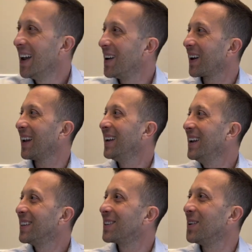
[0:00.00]

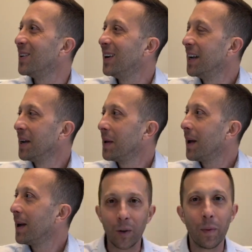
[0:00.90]
Okay, so,
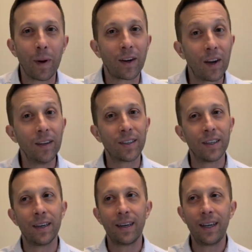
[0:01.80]
but my cousin,